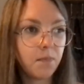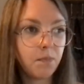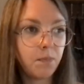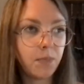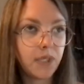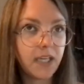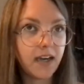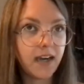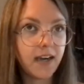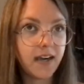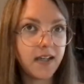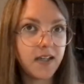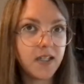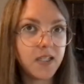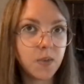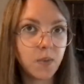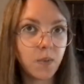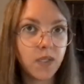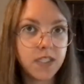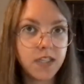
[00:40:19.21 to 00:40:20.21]

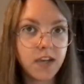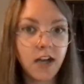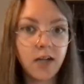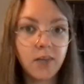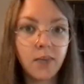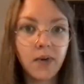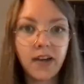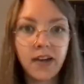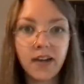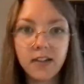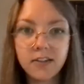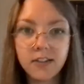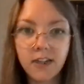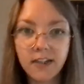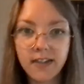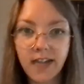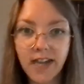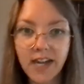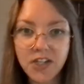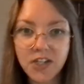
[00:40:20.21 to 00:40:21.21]
Because when we talk about an
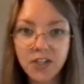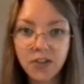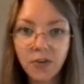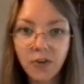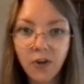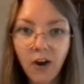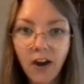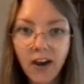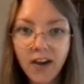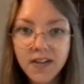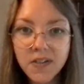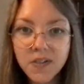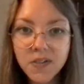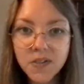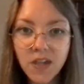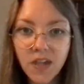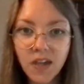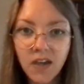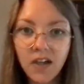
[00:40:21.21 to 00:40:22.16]
incarnation cross,